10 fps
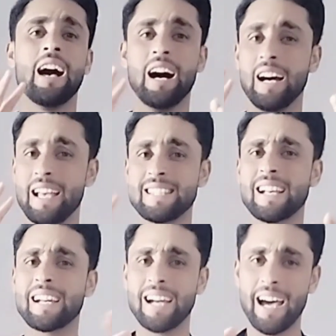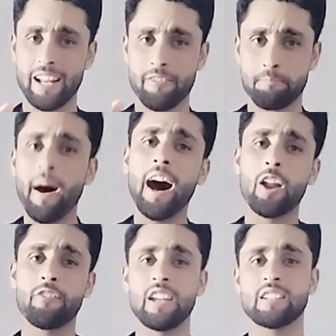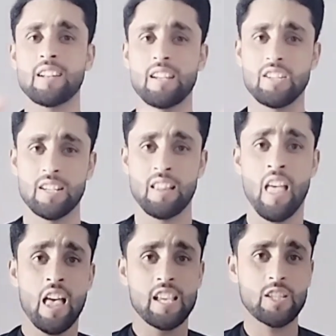as a kind of part of intonation.